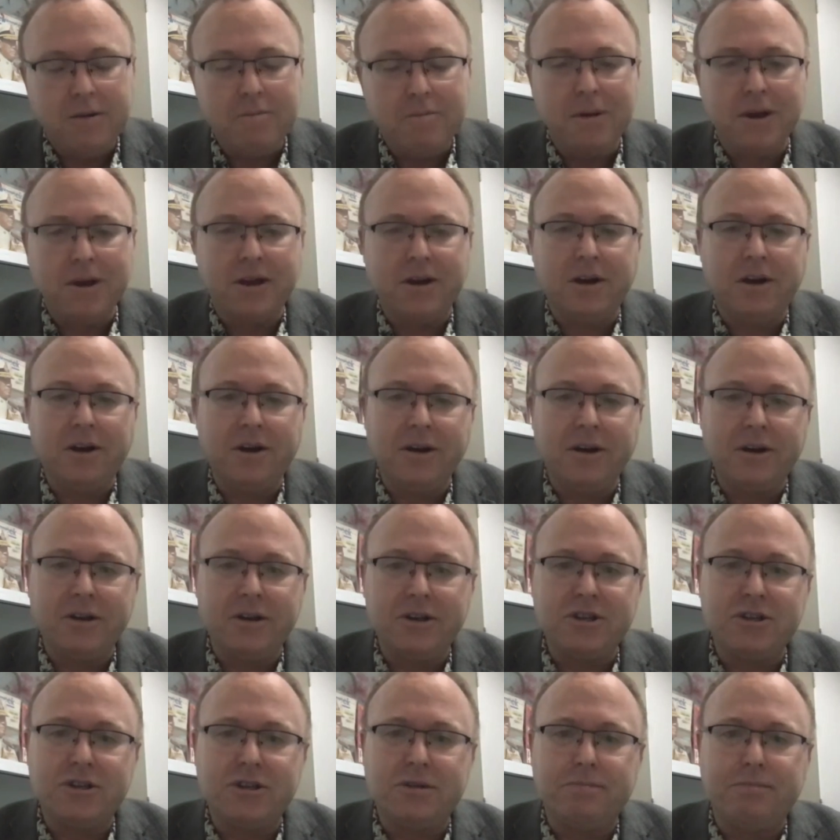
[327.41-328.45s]

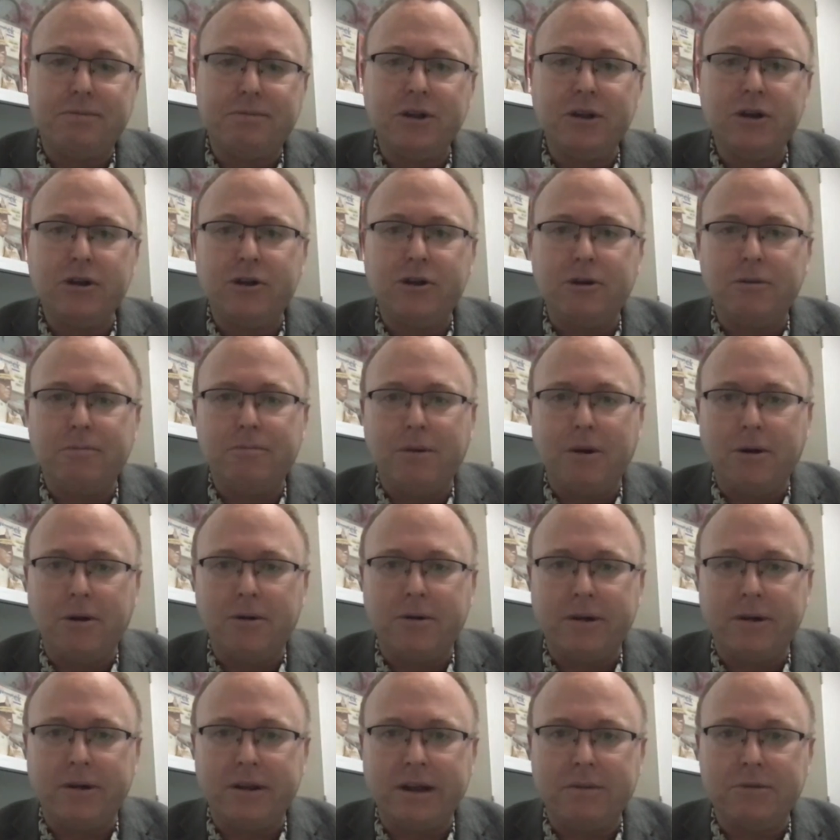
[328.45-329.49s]
because the political
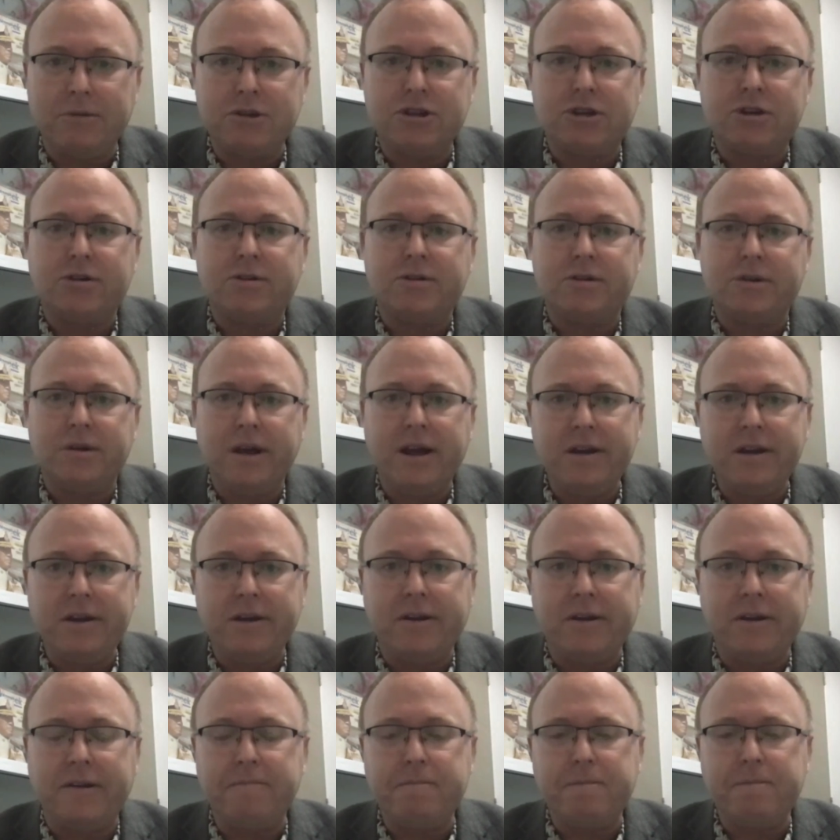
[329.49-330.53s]
party that was
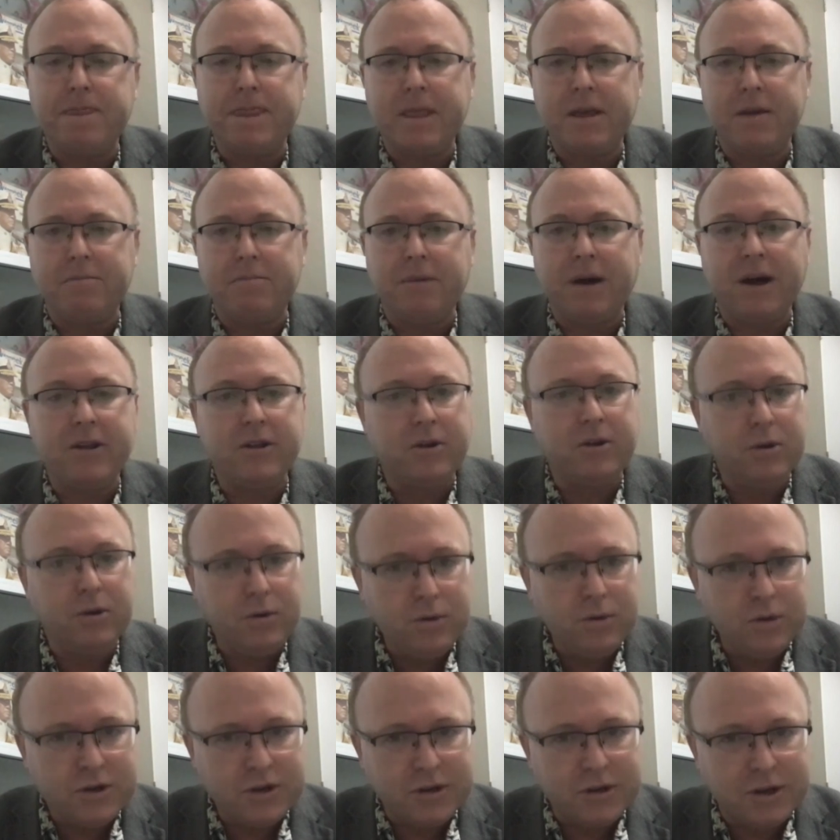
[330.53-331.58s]
created by the
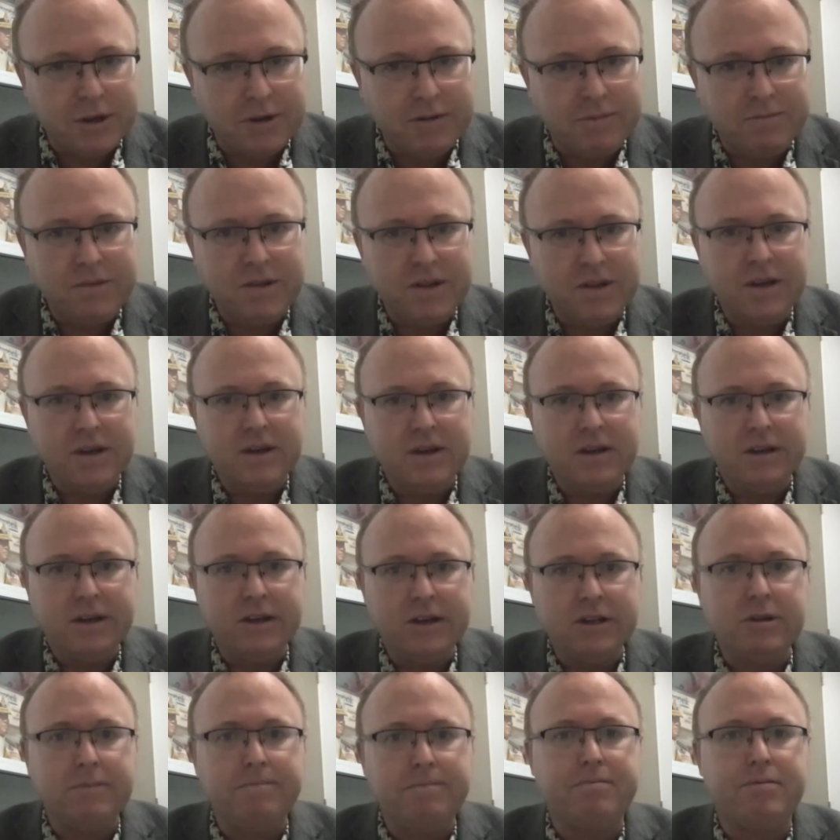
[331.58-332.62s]
junta
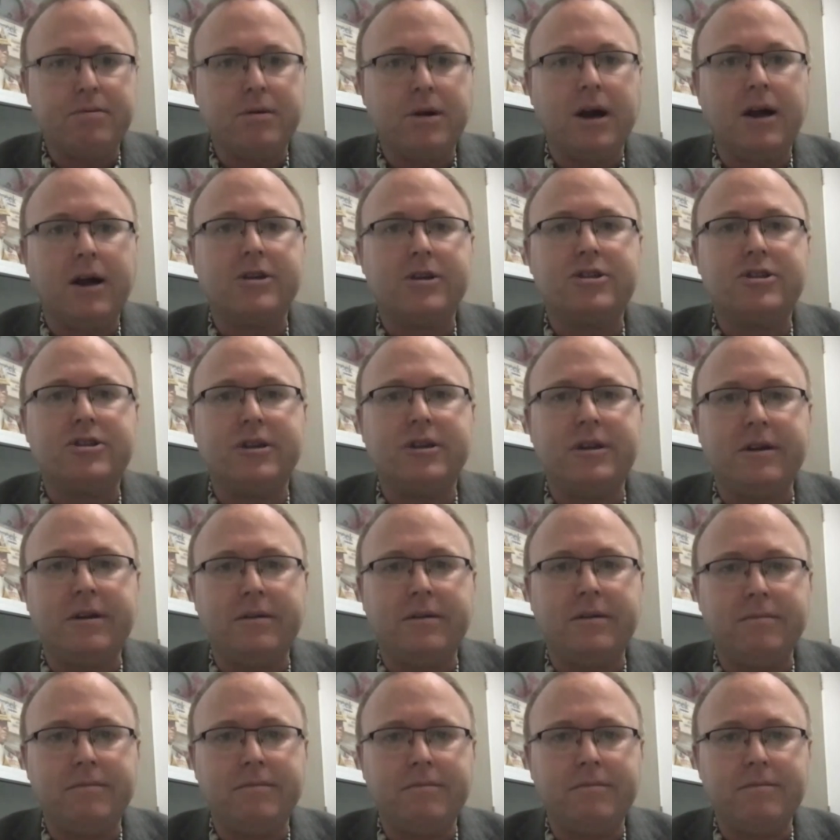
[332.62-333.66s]
is a
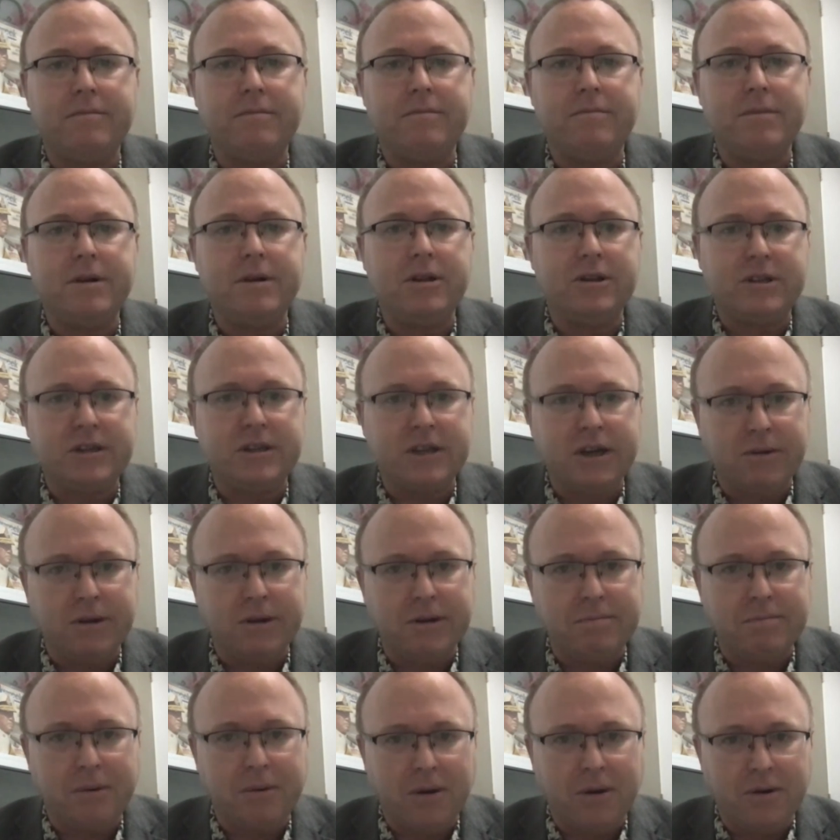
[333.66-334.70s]
proxy military
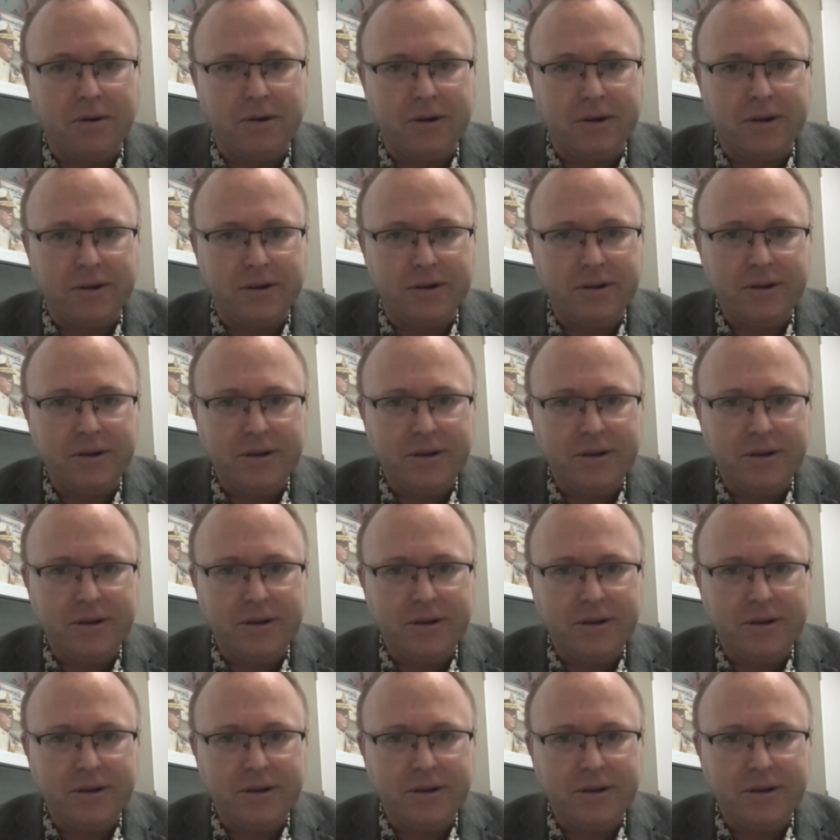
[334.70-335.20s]
party,